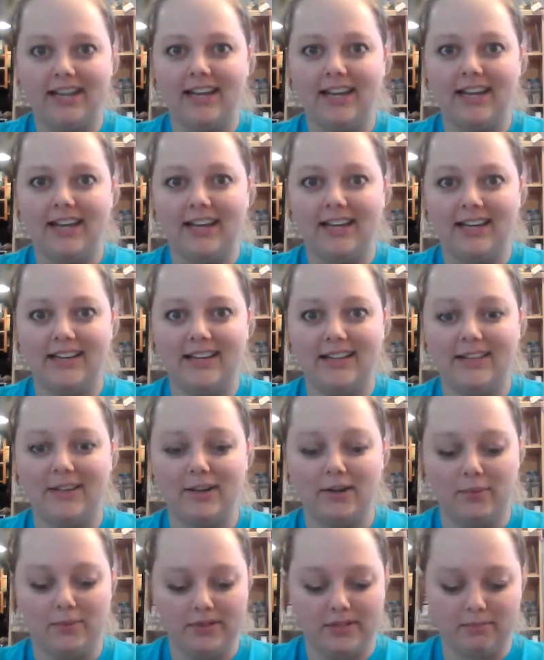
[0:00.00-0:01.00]
And
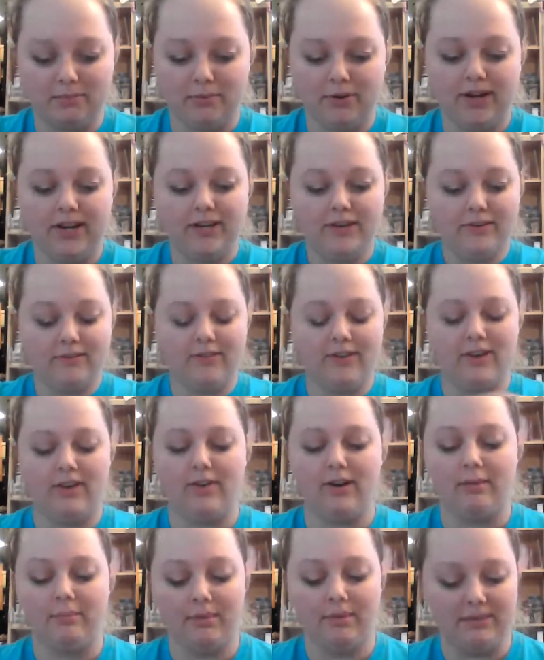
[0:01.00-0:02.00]
there was a brand new
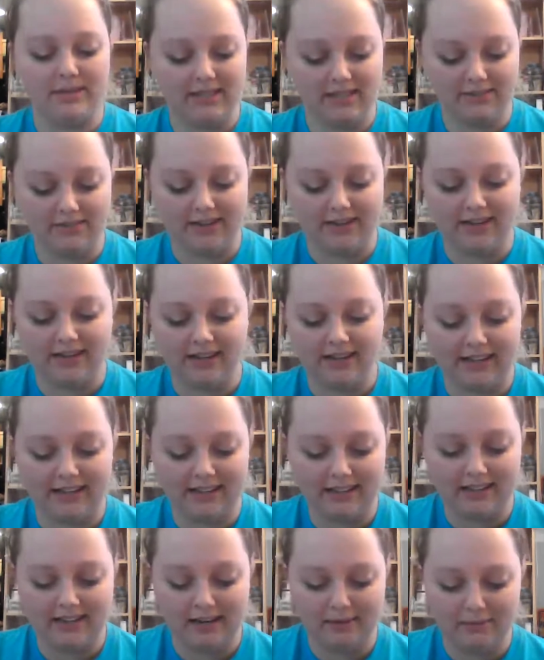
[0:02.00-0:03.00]
video up. Let me see if I can
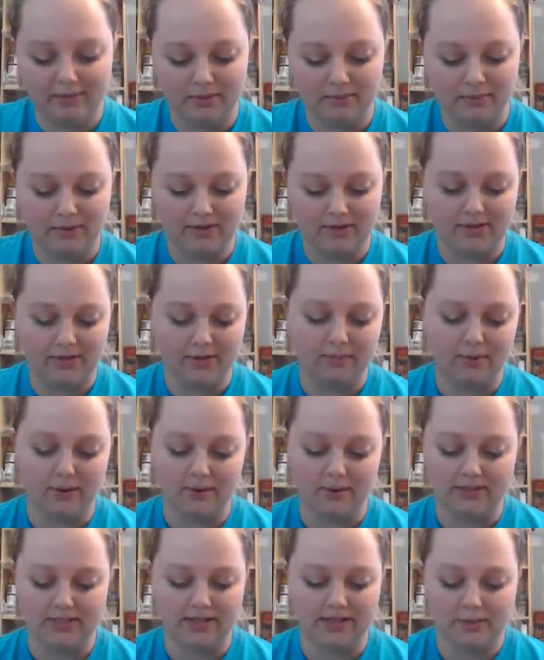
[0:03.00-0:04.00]
get the name of the person who
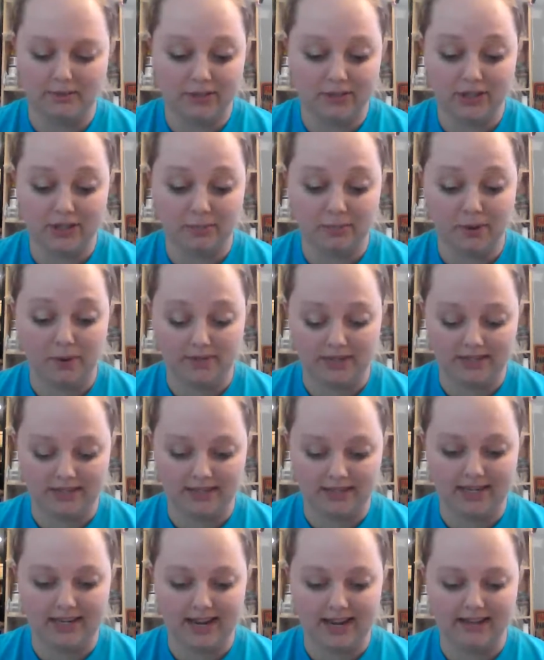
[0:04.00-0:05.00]
posted it. It was just
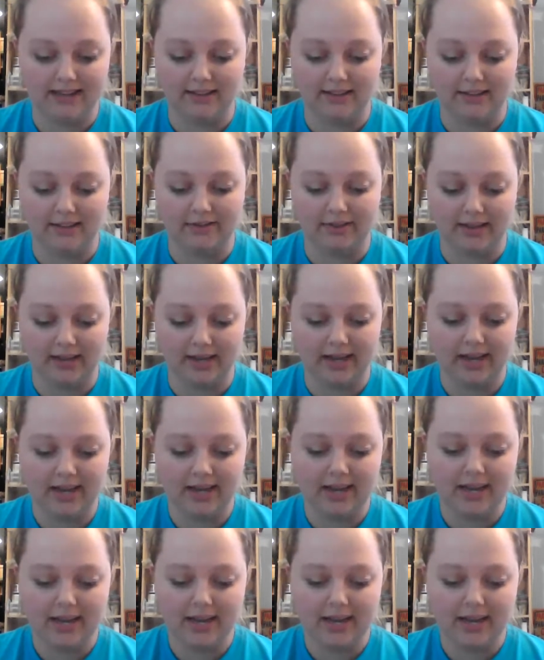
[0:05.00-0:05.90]
posted today, literally.